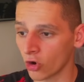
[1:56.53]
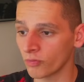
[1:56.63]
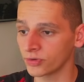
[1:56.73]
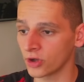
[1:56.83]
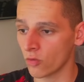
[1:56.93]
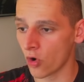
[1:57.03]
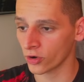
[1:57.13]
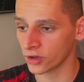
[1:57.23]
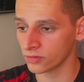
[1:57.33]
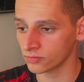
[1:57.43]
copy the
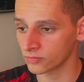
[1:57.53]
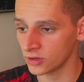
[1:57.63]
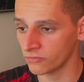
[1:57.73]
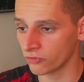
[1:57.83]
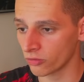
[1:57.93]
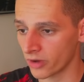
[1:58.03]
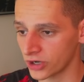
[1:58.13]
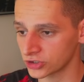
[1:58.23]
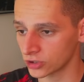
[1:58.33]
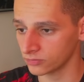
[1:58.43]
login
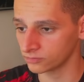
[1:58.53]
information,